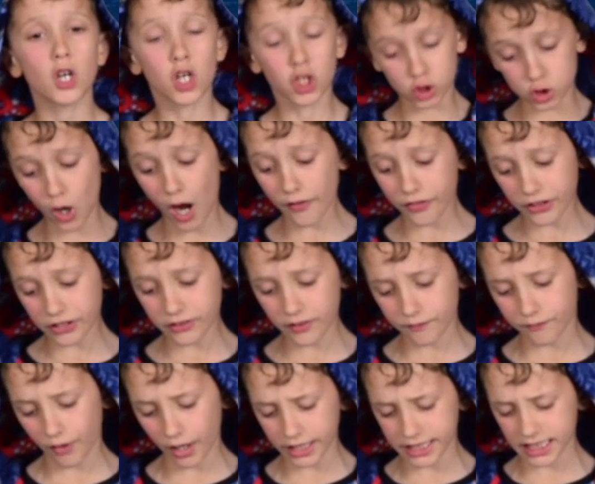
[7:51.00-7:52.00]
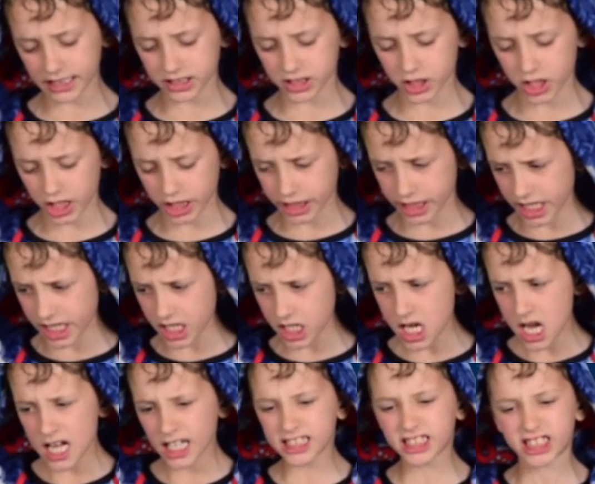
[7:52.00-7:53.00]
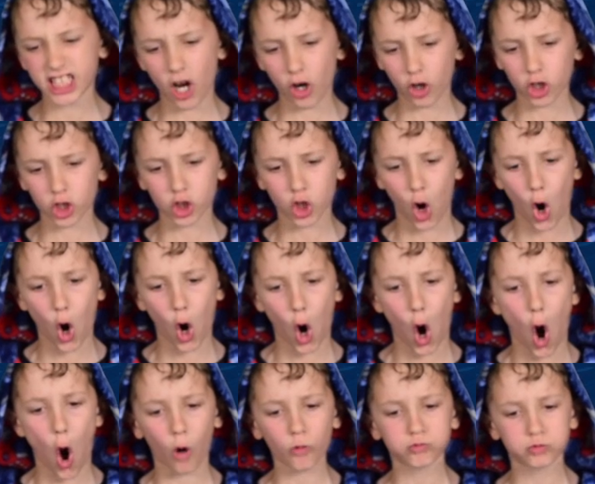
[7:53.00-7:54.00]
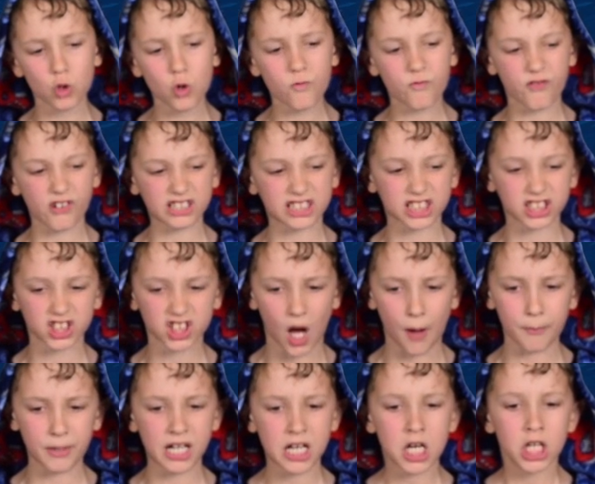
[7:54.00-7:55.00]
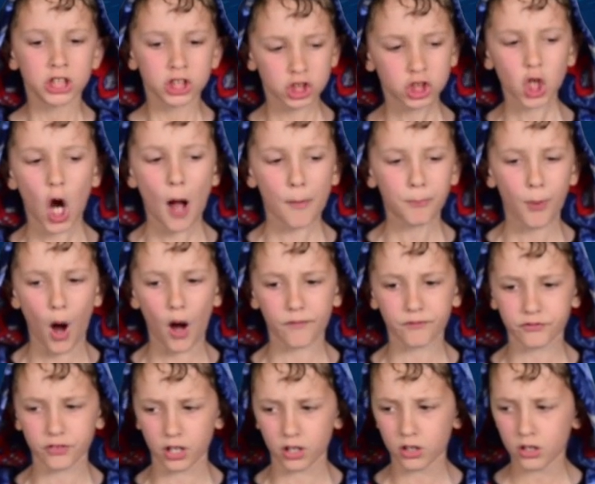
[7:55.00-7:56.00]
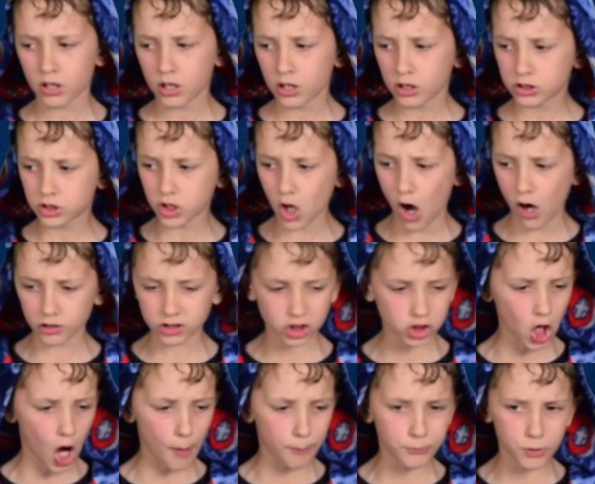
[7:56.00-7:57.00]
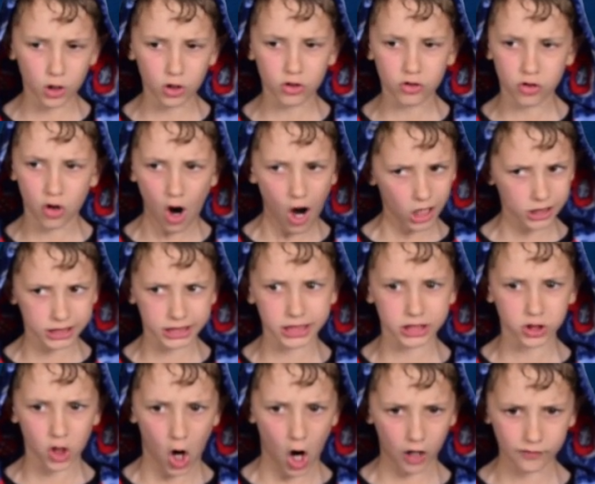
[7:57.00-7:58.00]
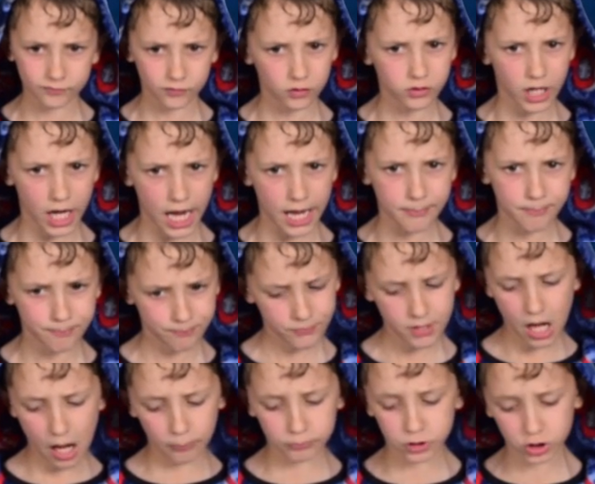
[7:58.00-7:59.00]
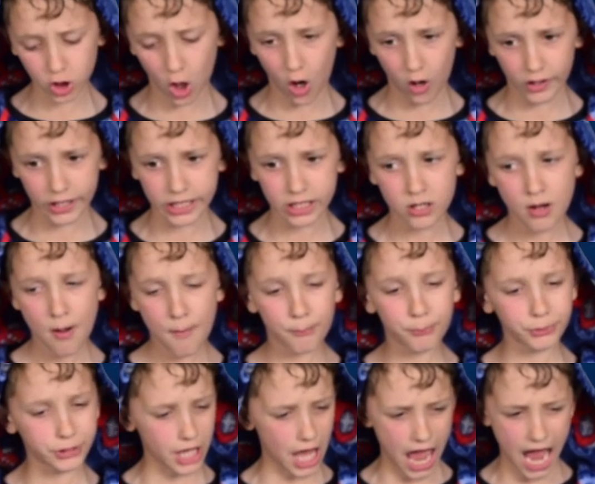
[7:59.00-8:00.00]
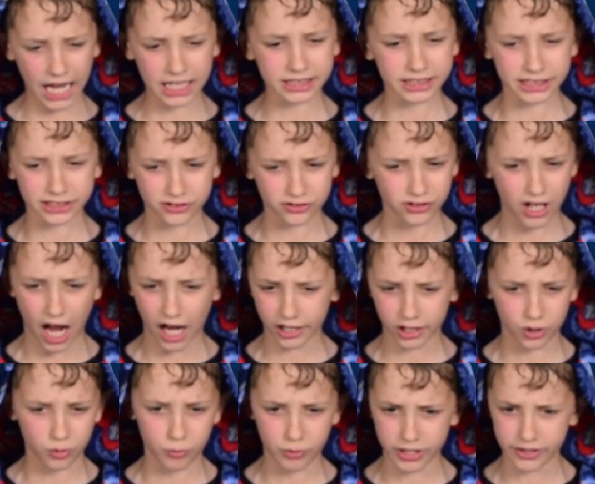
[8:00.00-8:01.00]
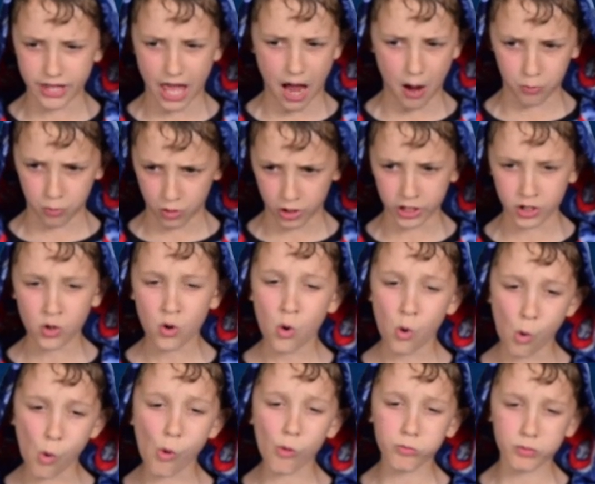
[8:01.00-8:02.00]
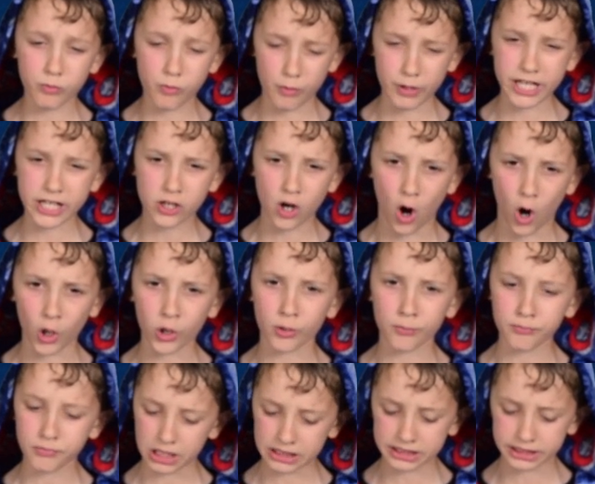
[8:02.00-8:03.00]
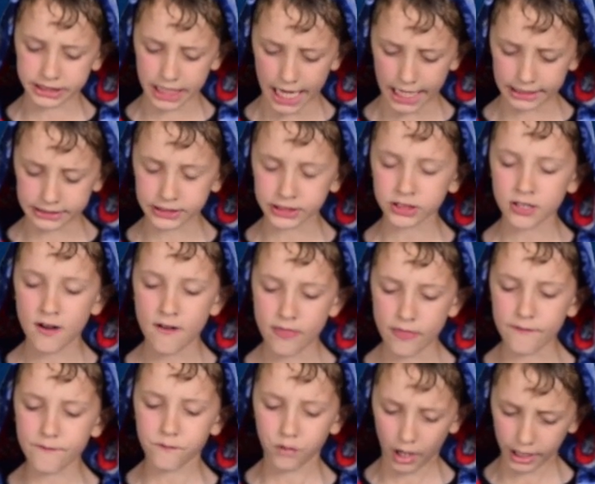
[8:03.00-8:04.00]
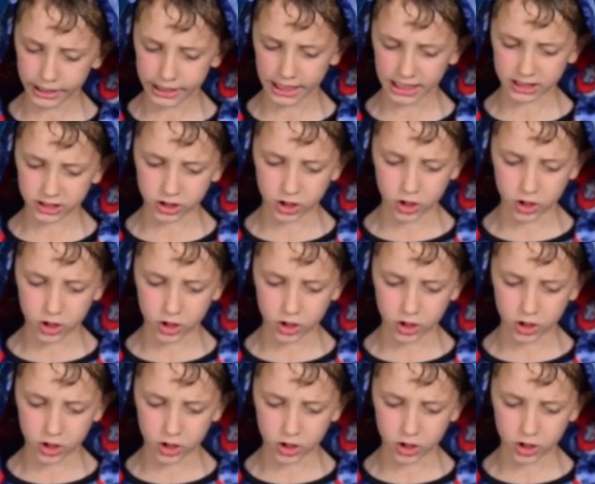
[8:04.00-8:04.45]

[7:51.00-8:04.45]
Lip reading: So I think the Vikings are going to get it. Because they're going to go all ruthless and dumb and chop their crosses off, okay? I'm sorry, but the X's are not going to win that one. Or what we call them, the Saints. The Vikings